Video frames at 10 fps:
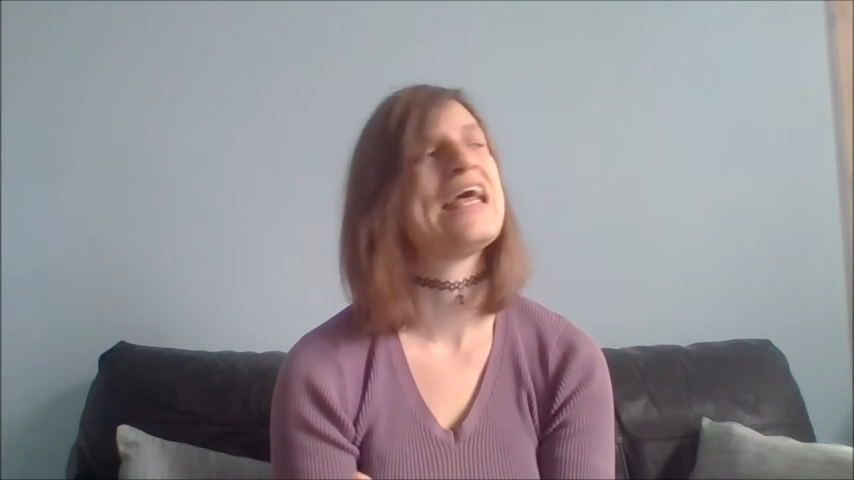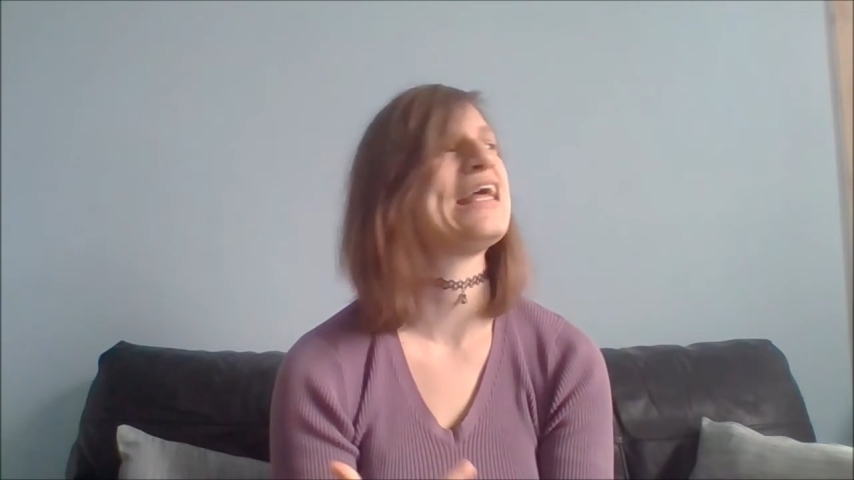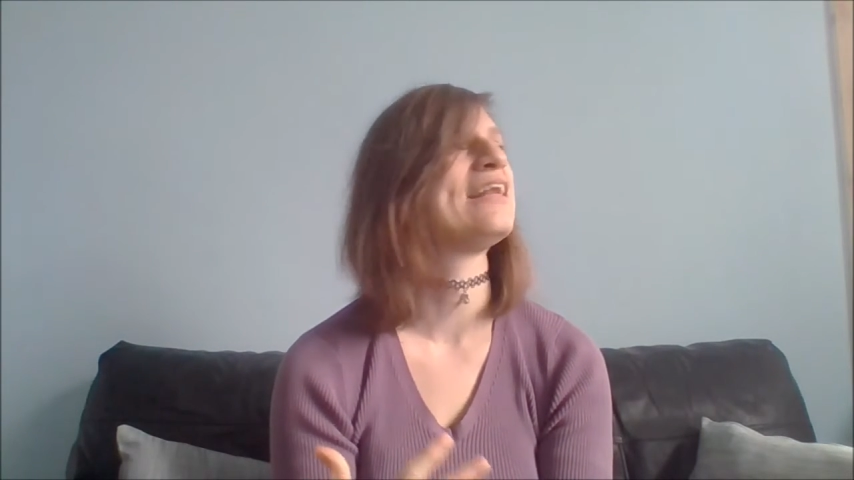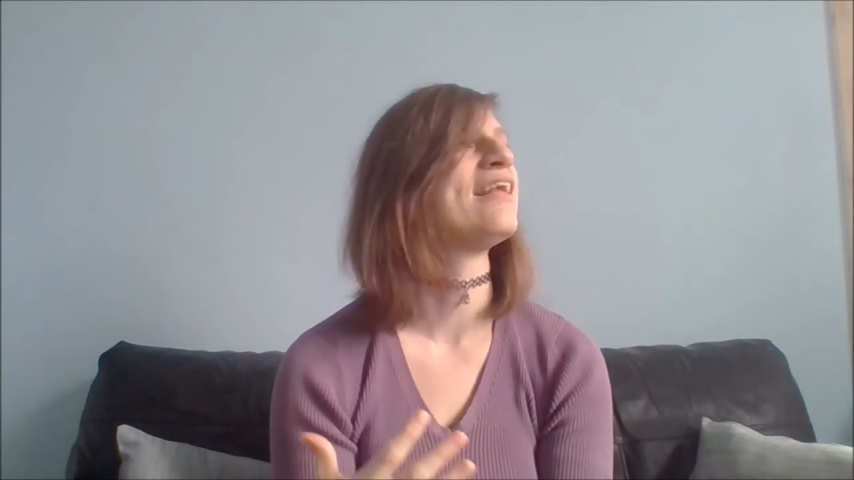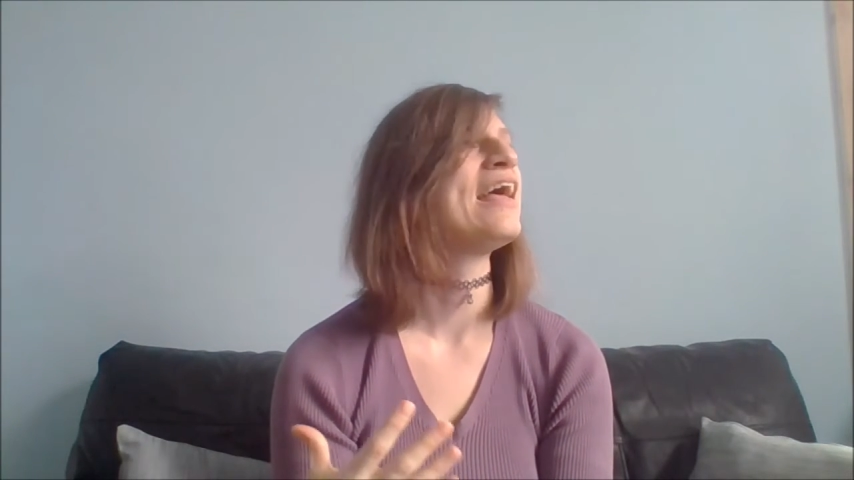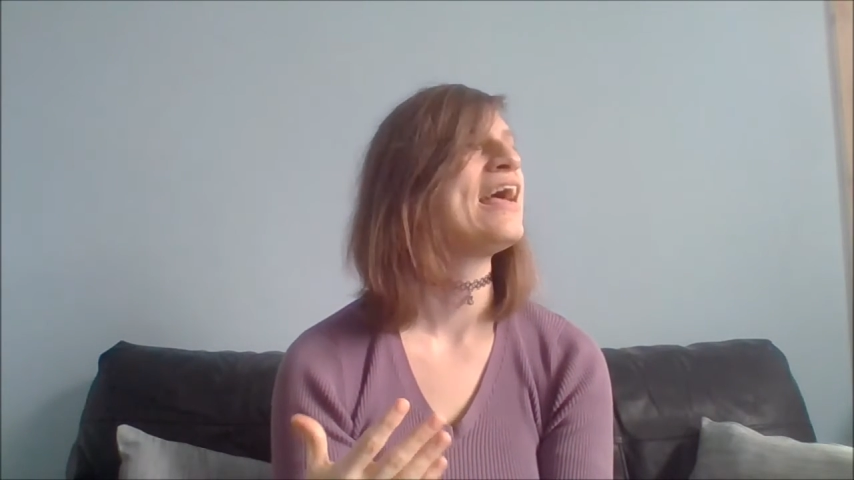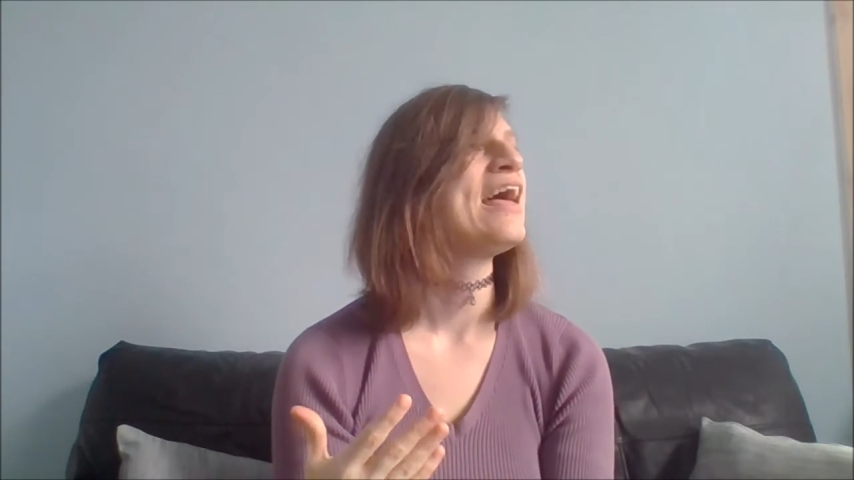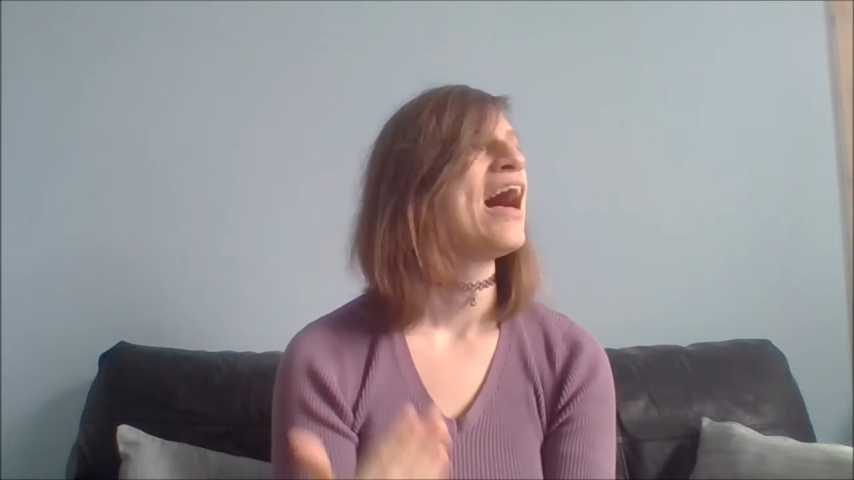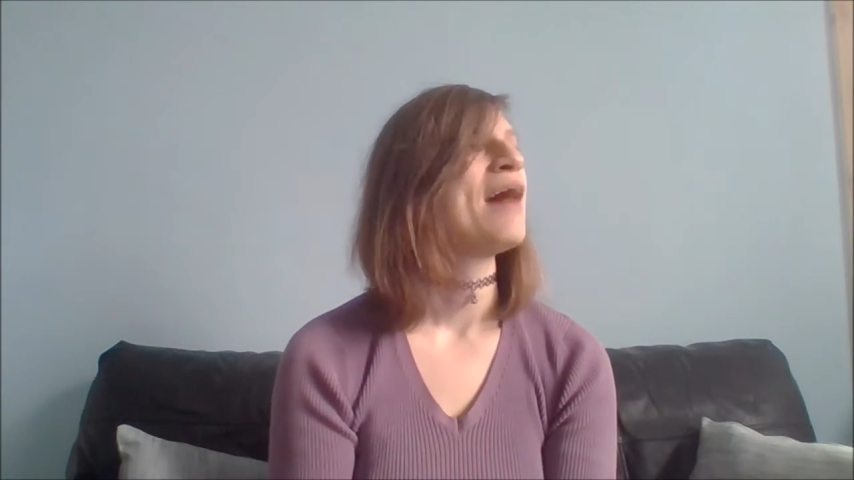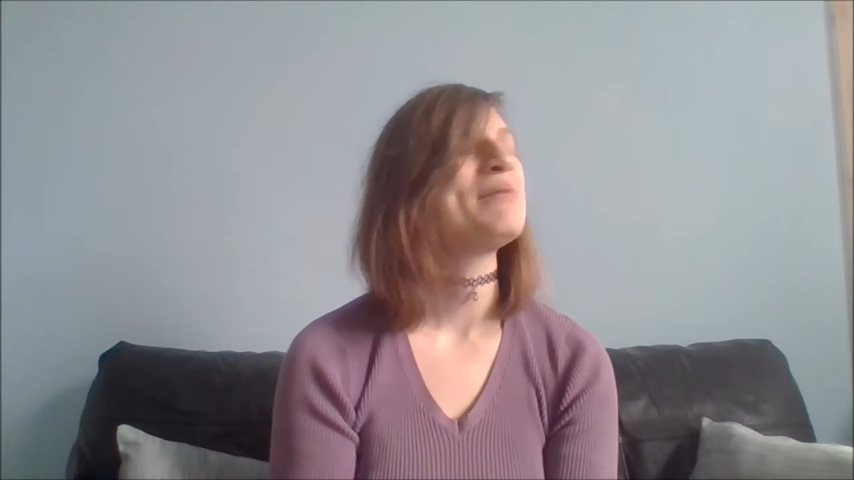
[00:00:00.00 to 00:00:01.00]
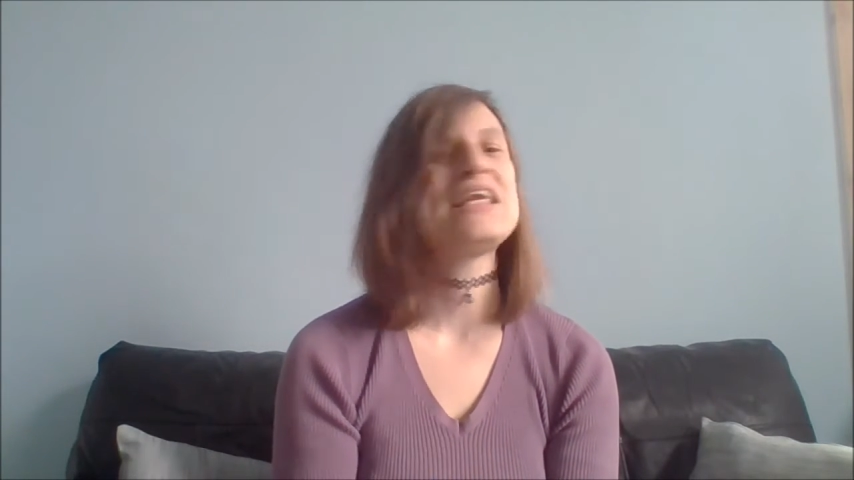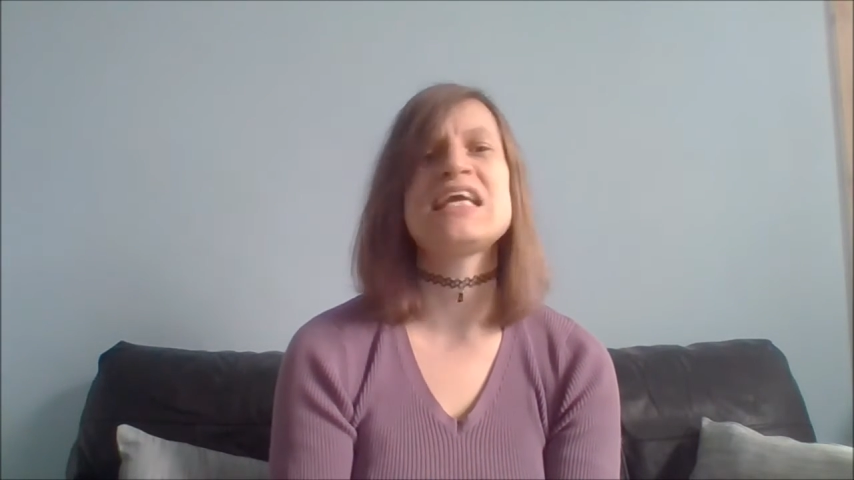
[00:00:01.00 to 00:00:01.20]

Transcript: And I mean,